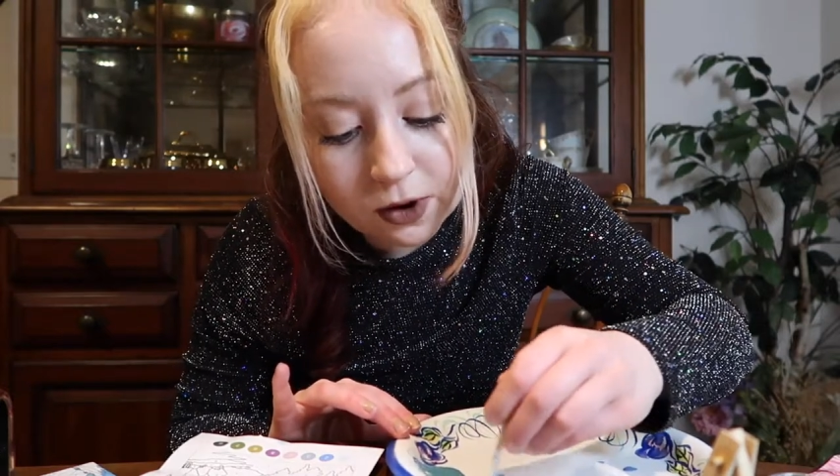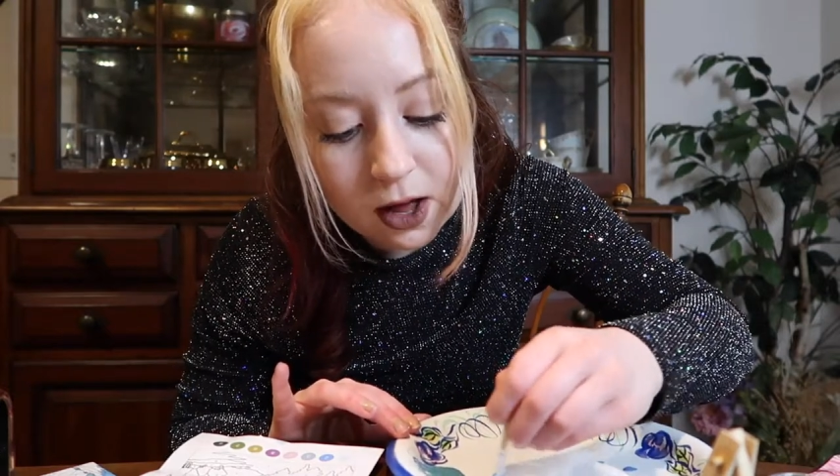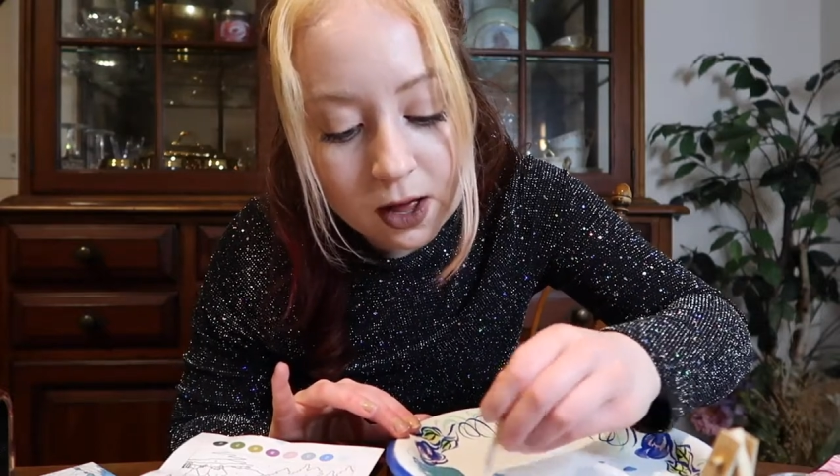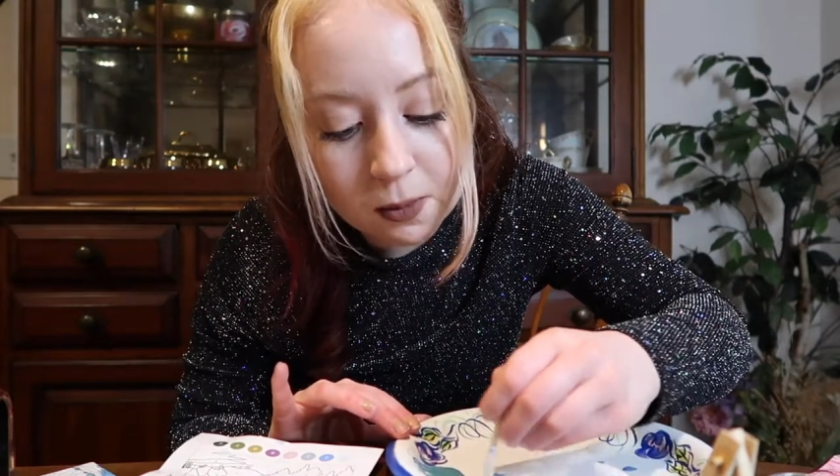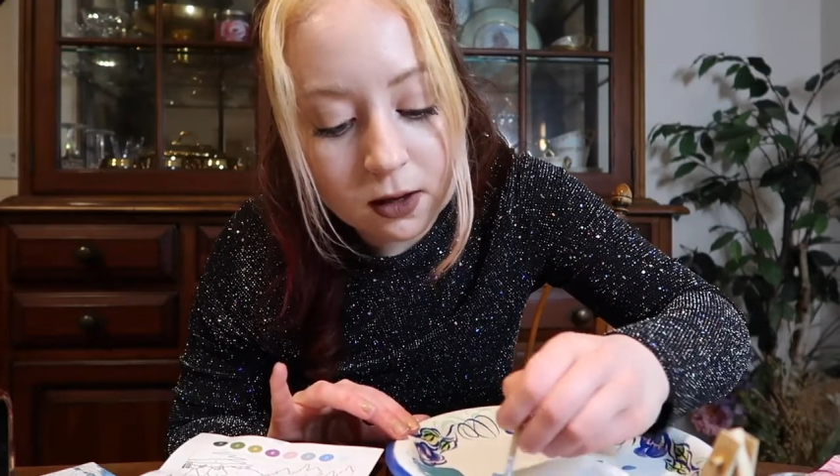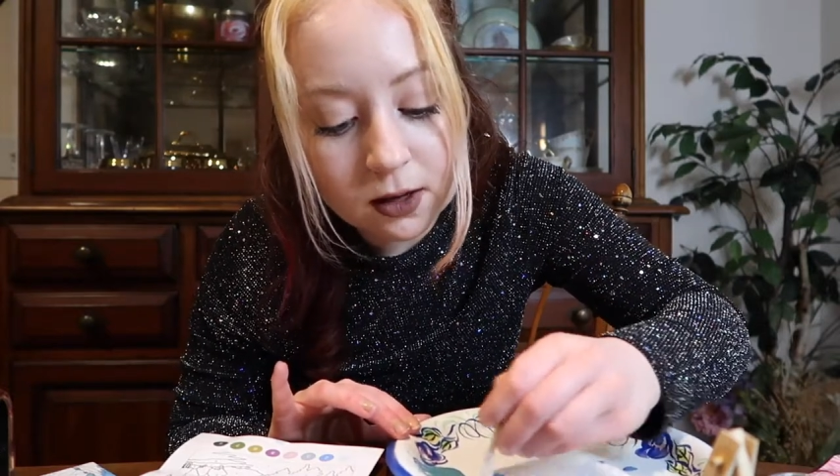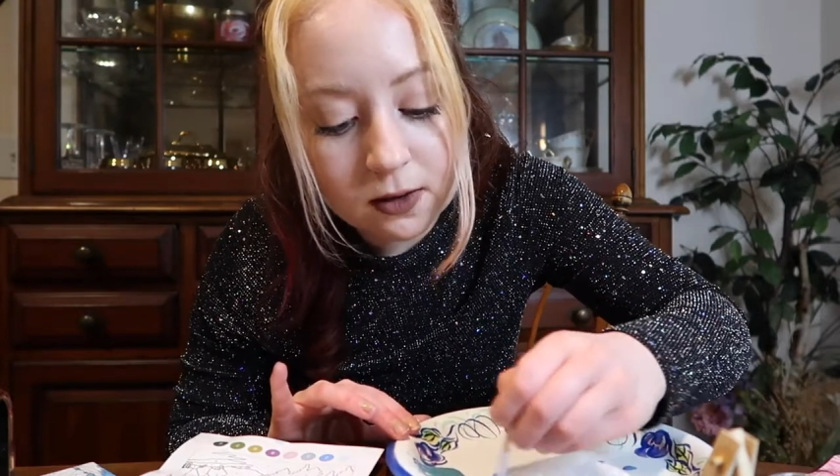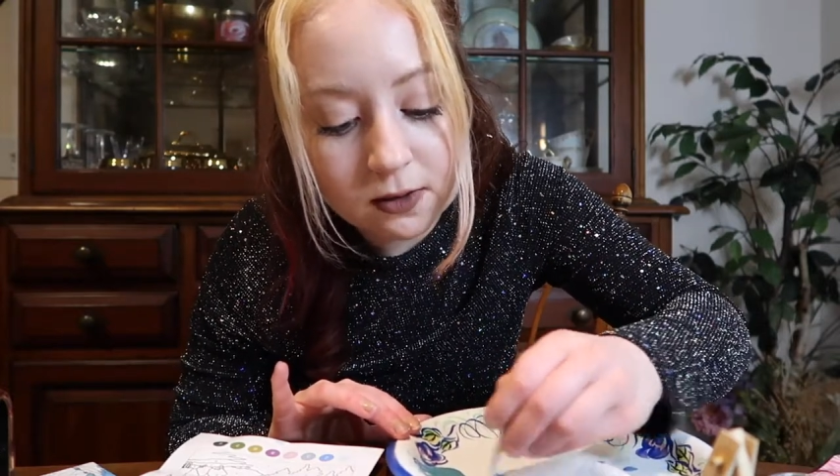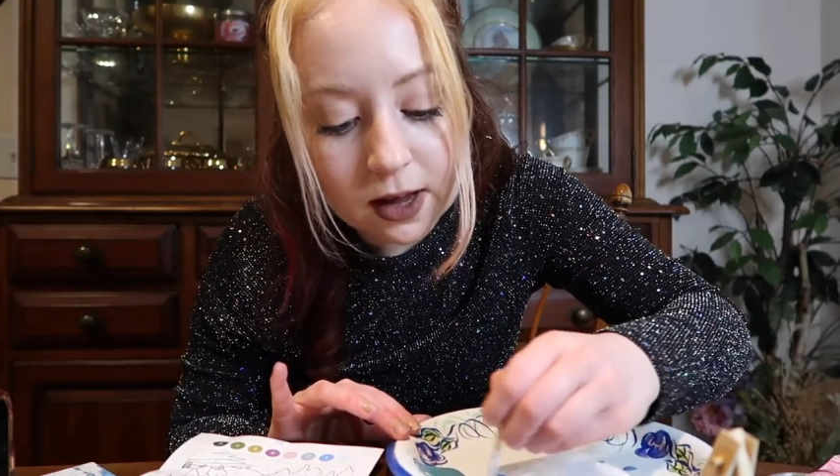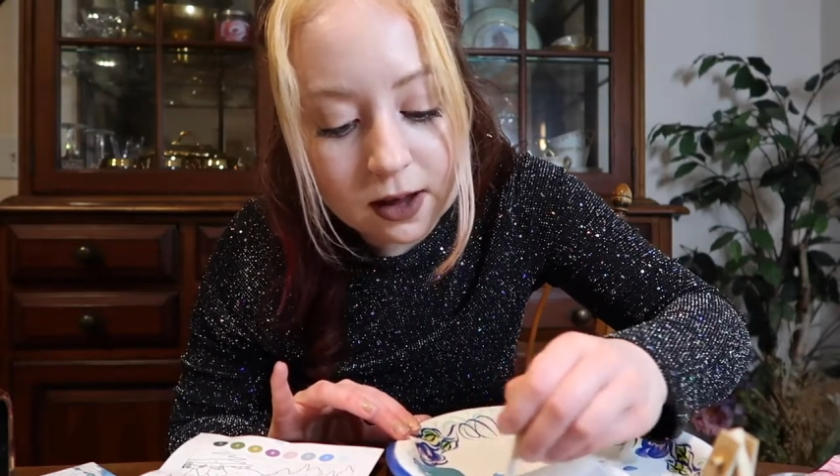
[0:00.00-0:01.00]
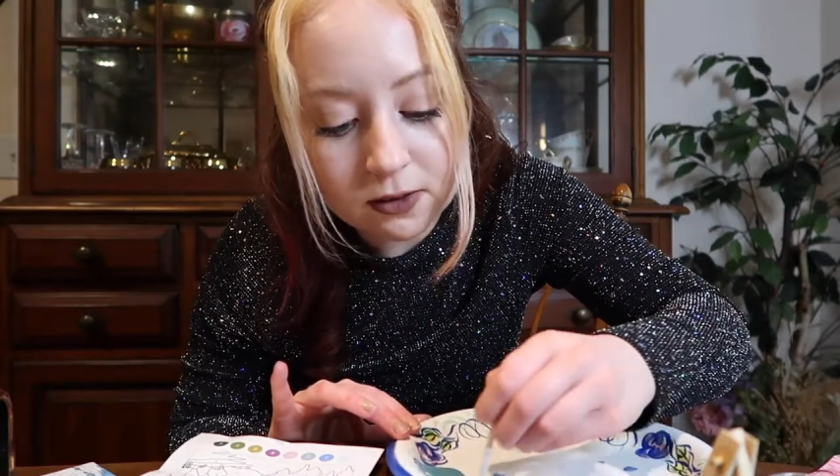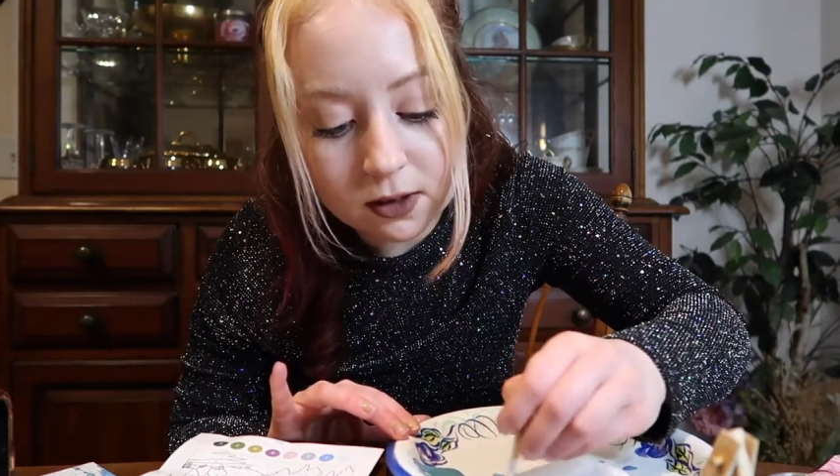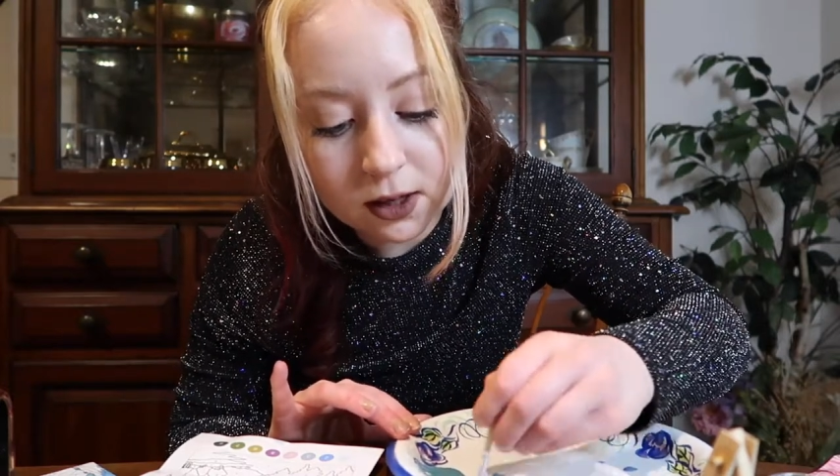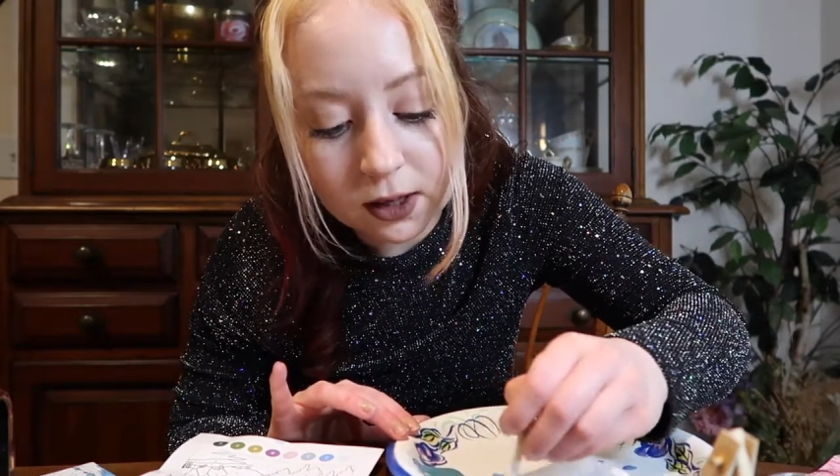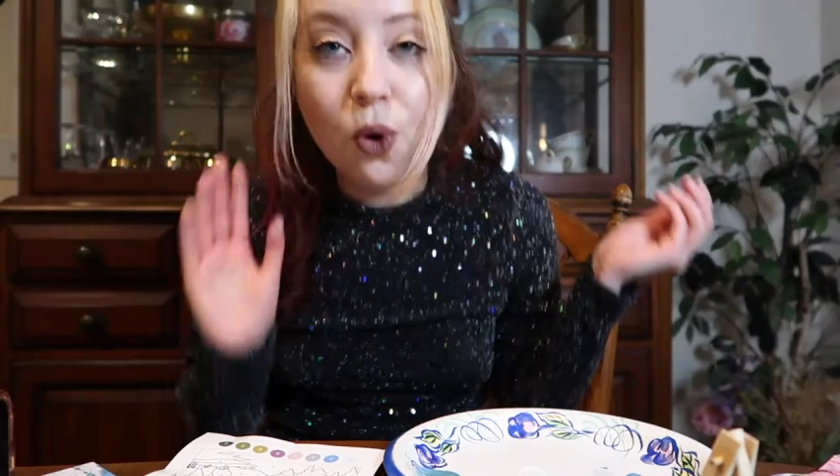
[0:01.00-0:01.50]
from a disaster.